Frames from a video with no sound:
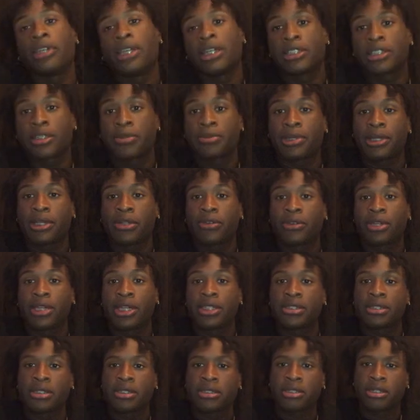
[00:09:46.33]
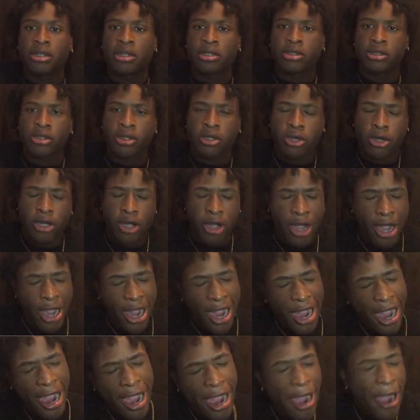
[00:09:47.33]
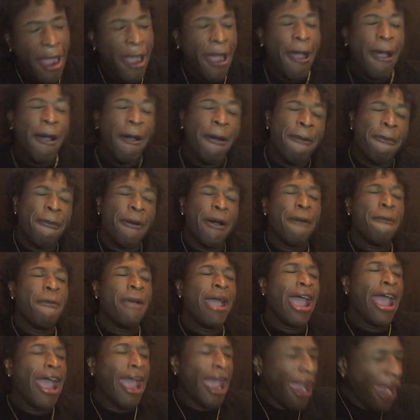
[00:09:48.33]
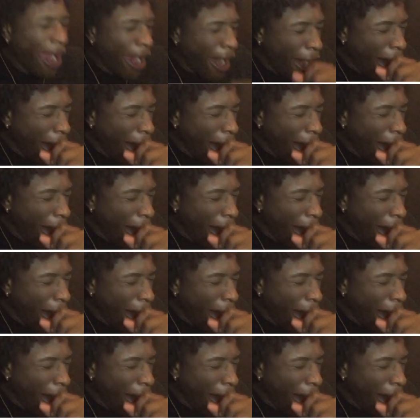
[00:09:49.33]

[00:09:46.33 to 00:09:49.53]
guys can probably relate to this also. But man,